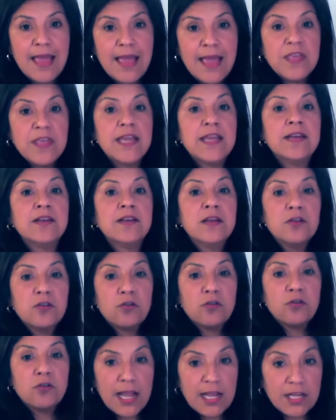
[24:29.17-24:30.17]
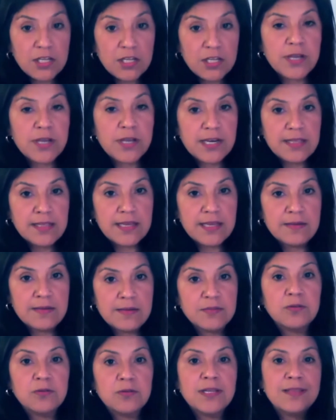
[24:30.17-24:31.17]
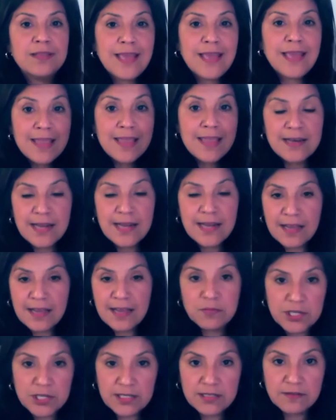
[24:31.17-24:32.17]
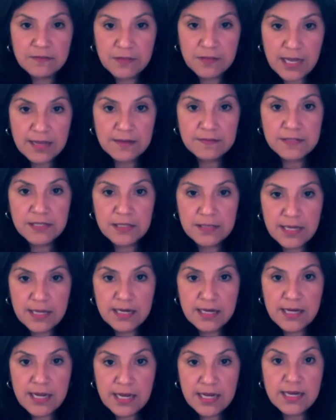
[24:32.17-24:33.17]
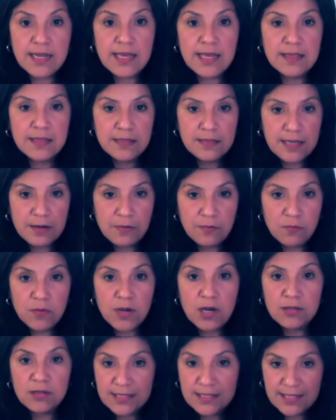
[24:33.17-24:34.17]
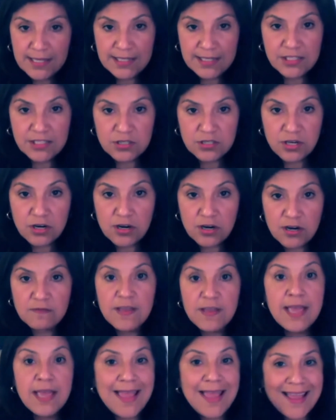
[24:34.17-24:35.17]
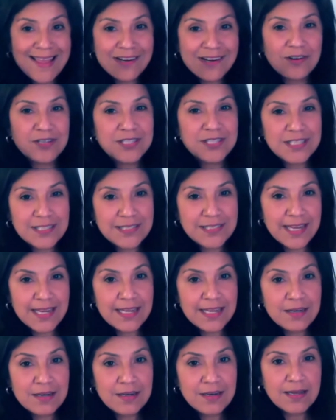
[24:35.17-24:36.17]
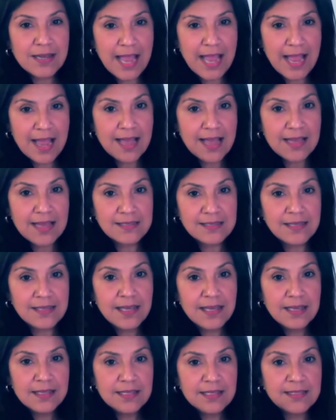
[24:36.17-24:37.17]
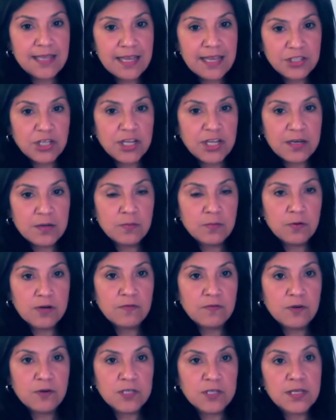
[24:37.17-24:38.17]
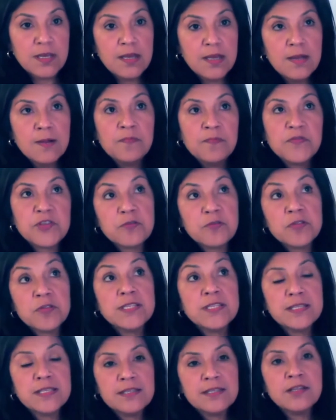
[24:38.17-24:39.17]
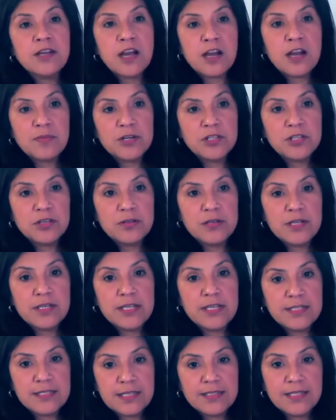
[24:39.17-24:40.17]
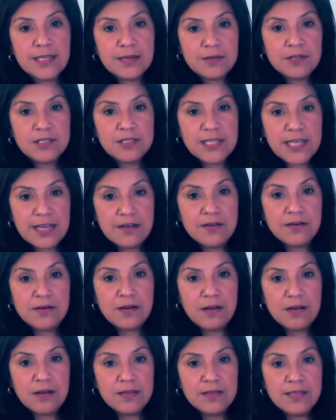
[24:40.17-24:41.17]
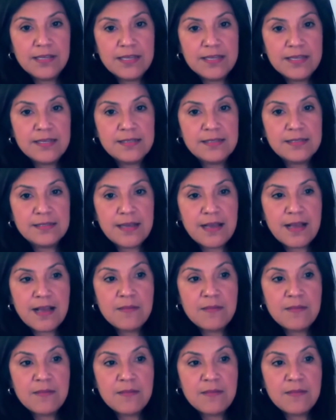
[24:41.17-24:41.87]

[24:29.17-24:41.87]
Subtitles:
and then graduating them so that they can have the productive lives that they need and that they deserve, and our state has this educated workforce. So this is an opportunity to double down on these